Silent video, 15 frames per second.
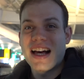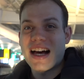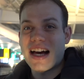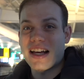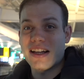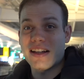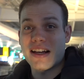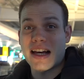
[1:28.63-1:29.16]

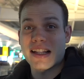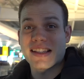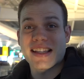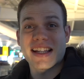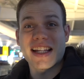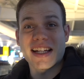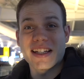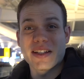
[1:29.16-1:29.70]
I'd say
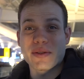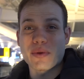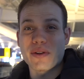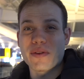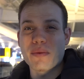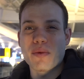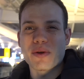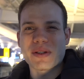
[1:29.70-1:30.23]
London is one
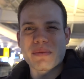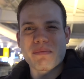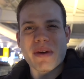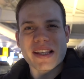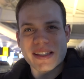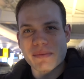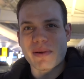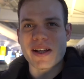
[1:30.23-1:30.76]
of the most
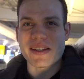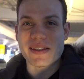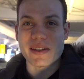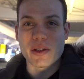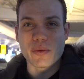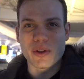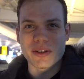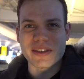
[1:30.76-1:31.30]
amazing places in
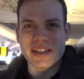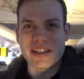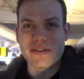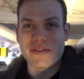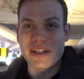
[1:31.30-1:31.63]
the world to live,